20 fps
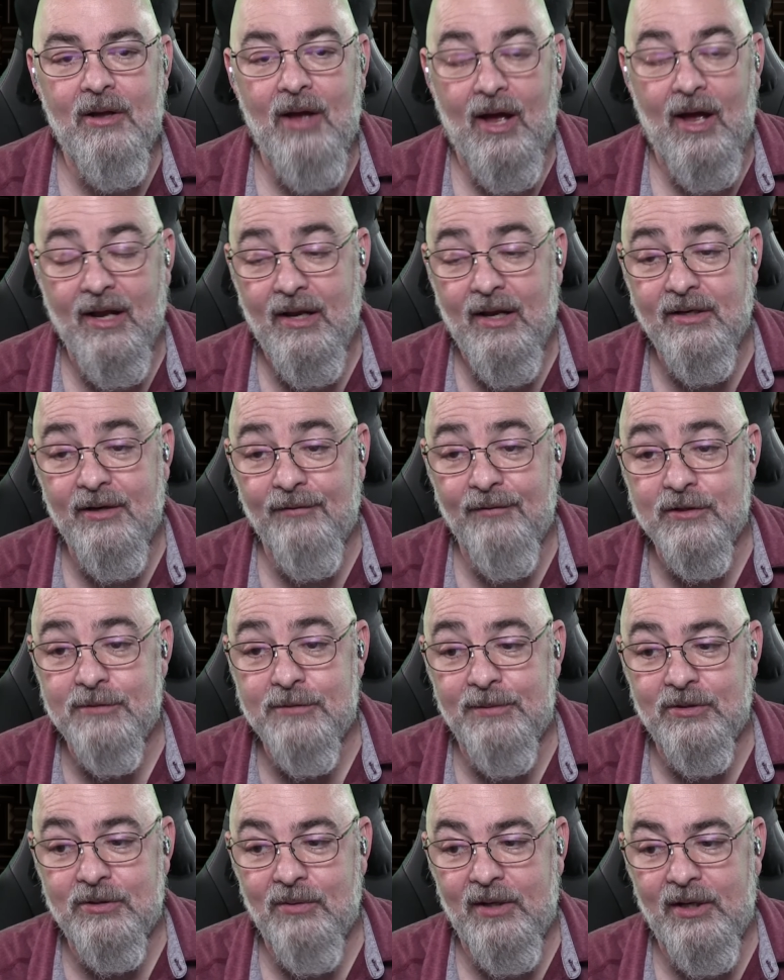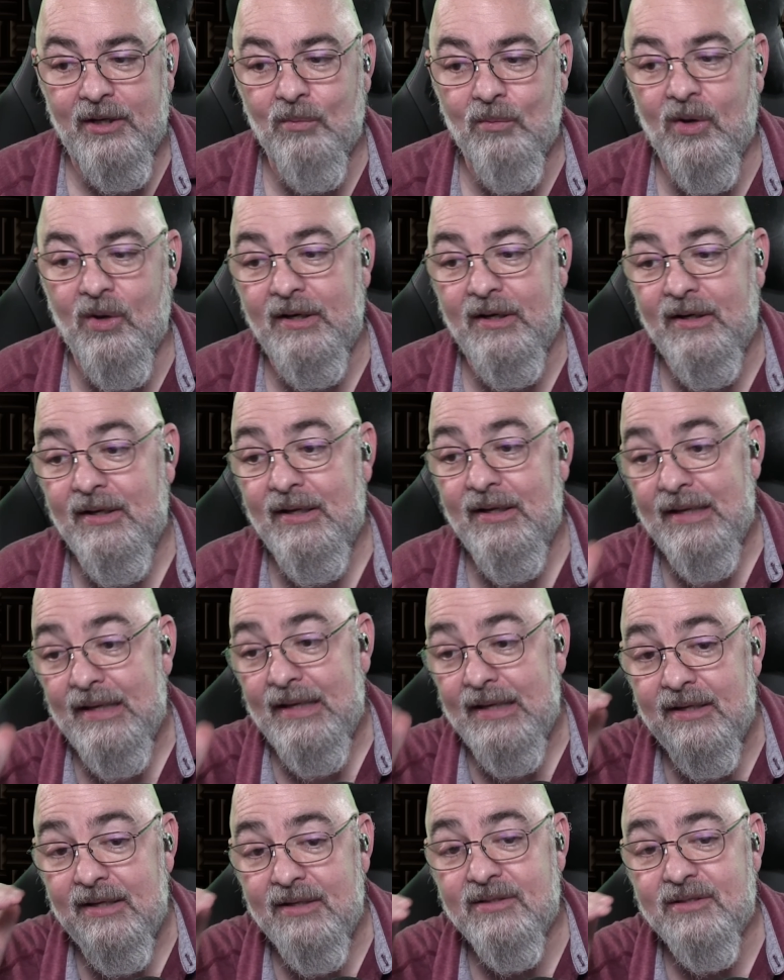A difference between what
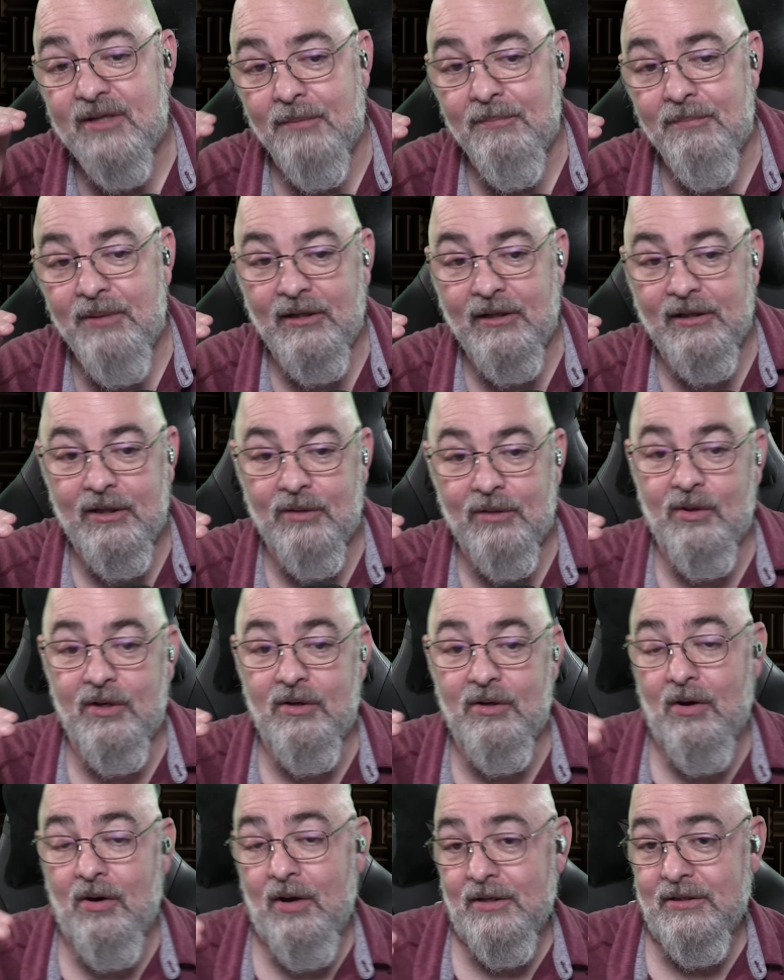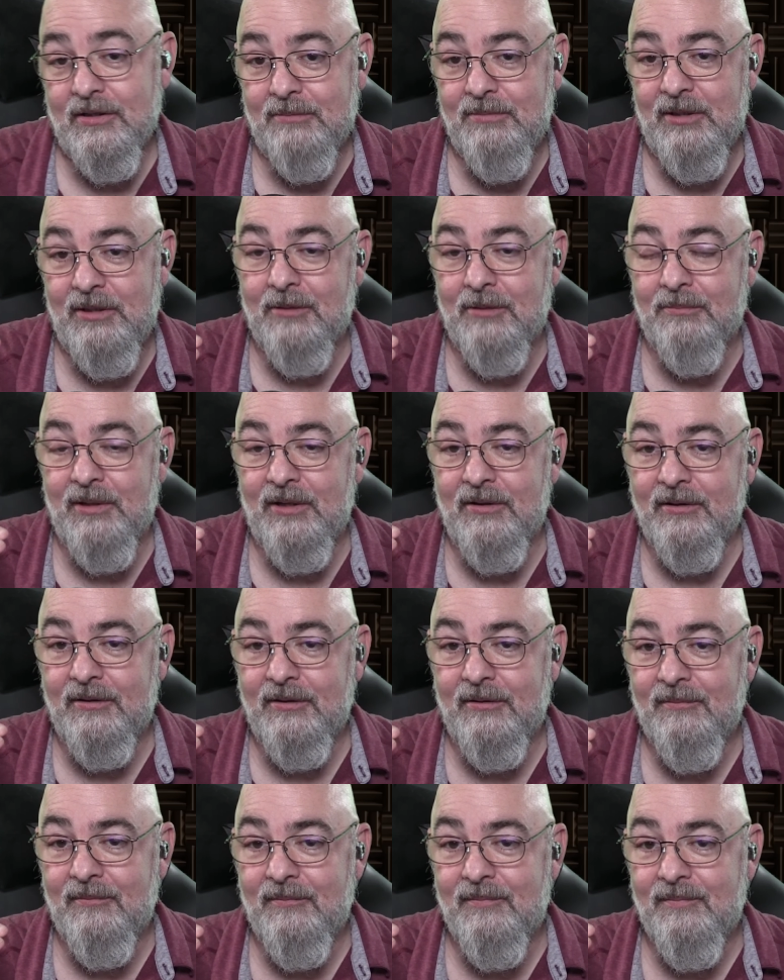is compelling and what ought to be compelling,
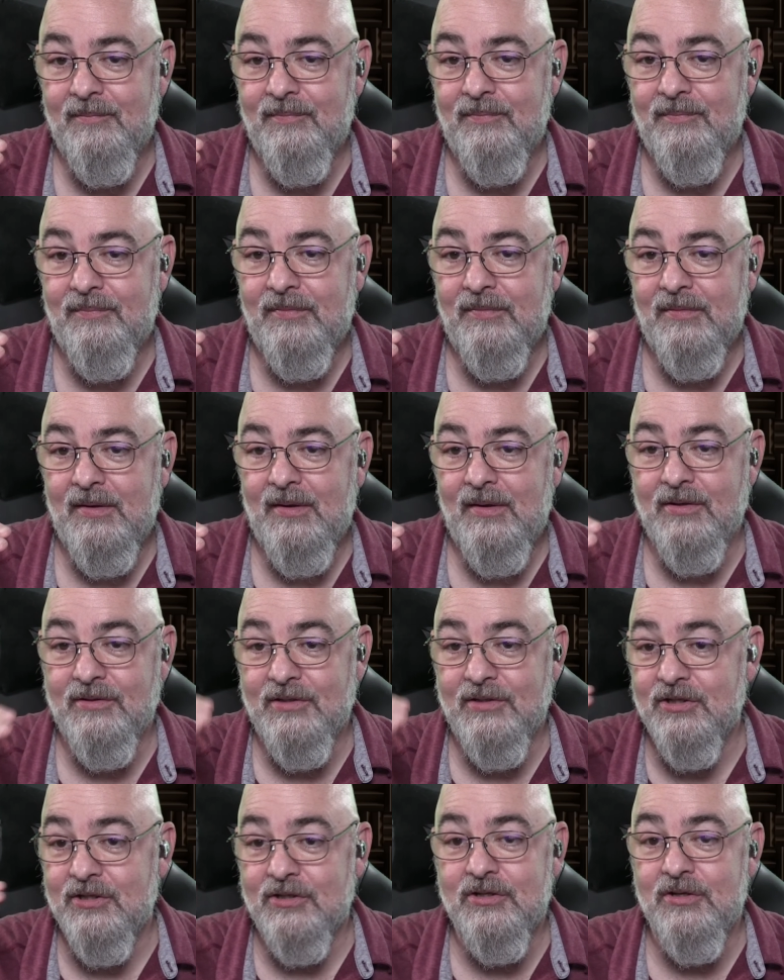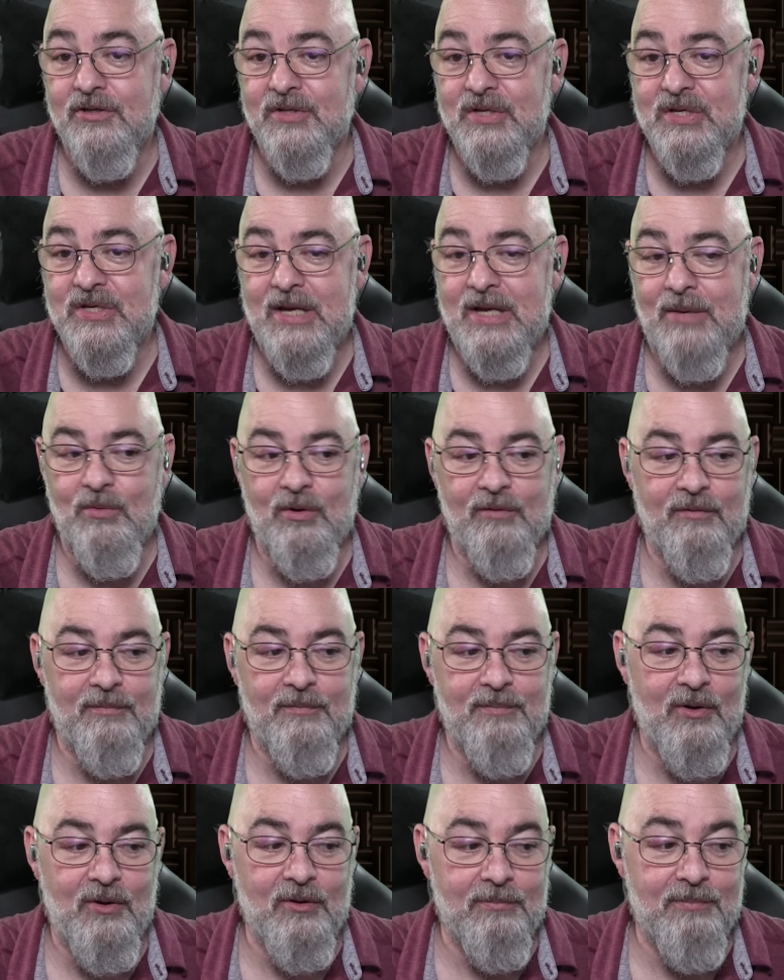because he's just using the same word for
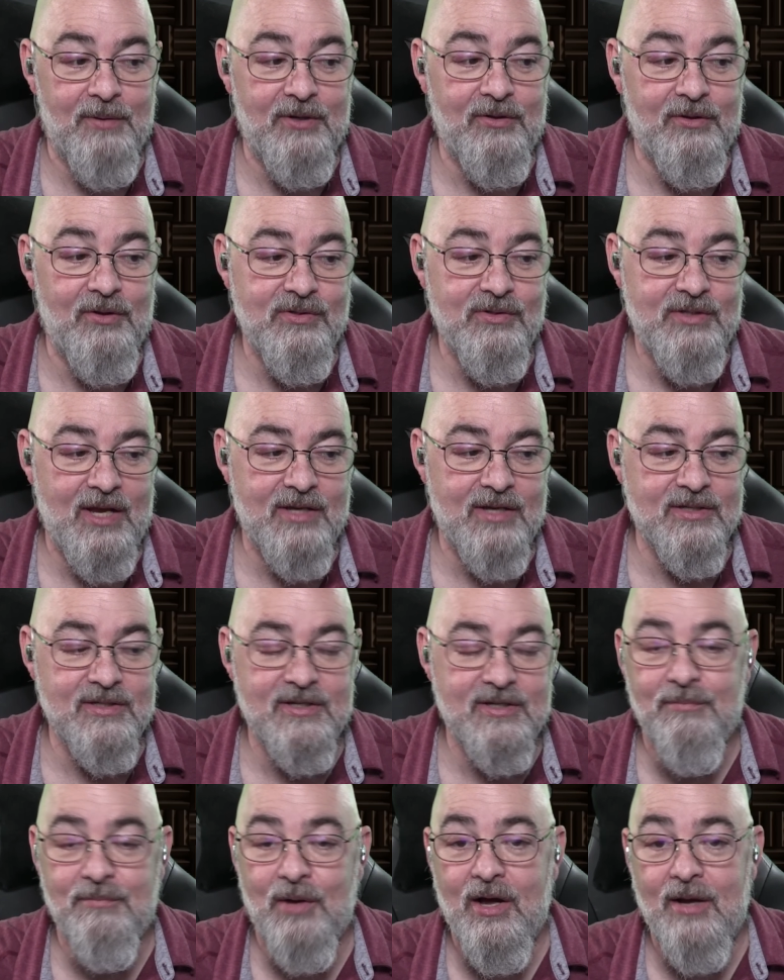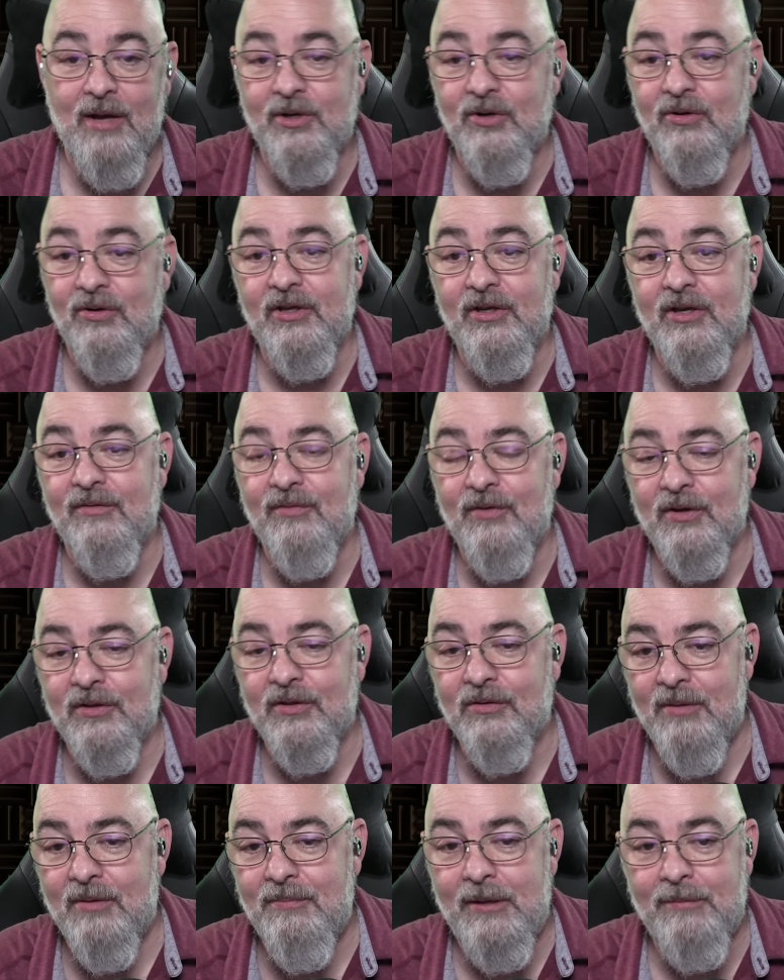both. But in those cases, if Muhammad only converted
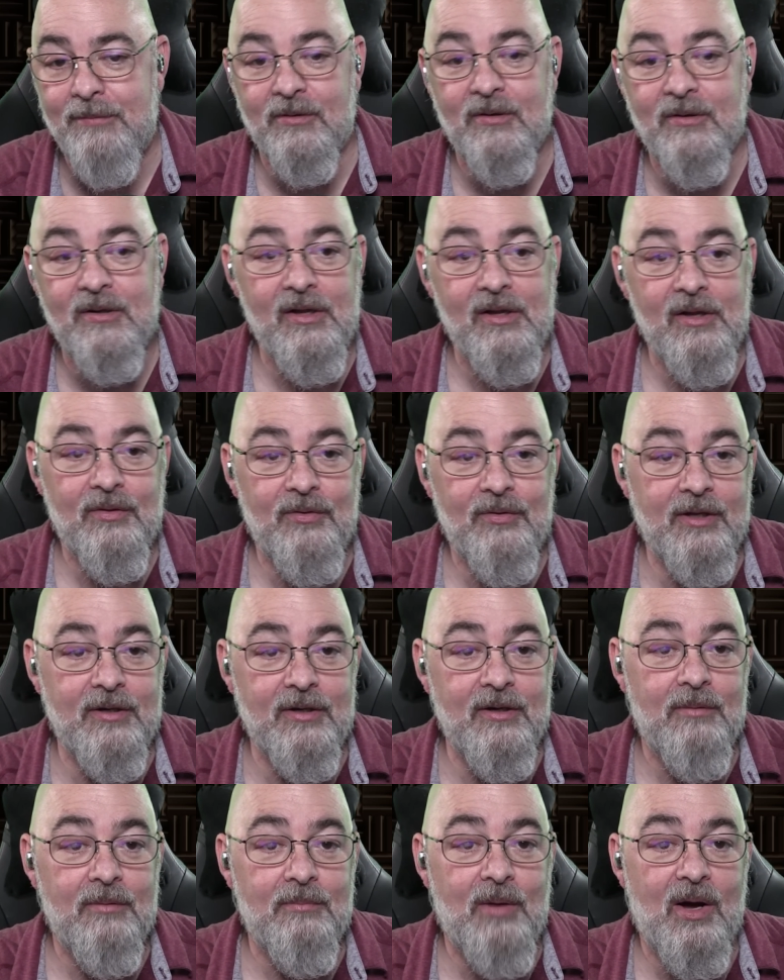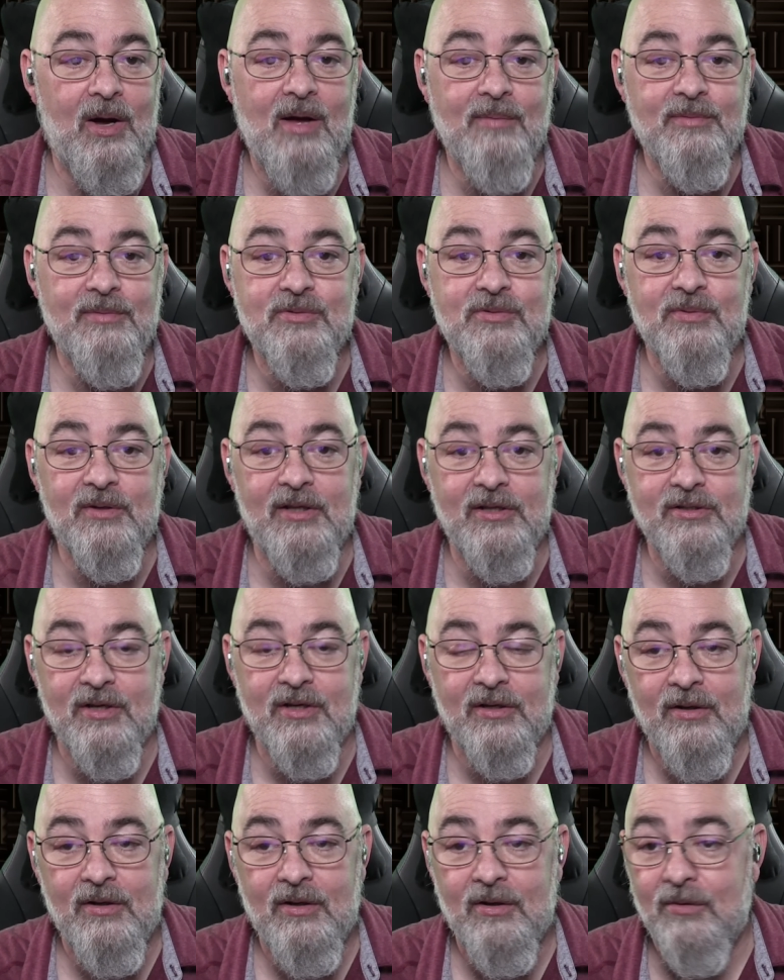3 people, then Muhammad's
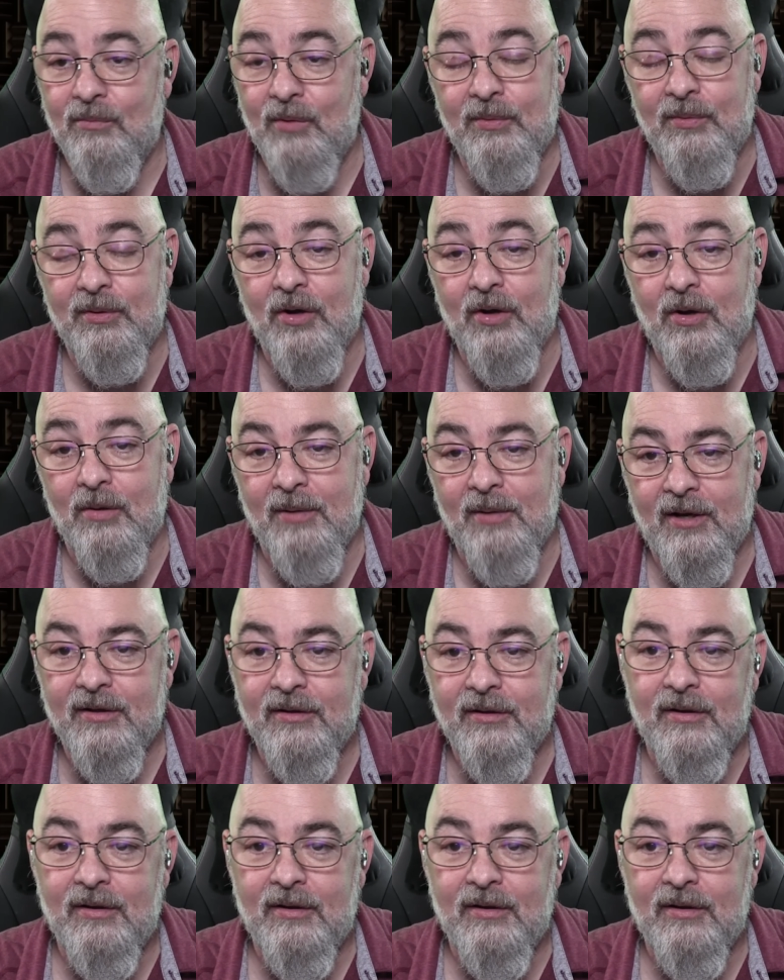religion, we would know about it,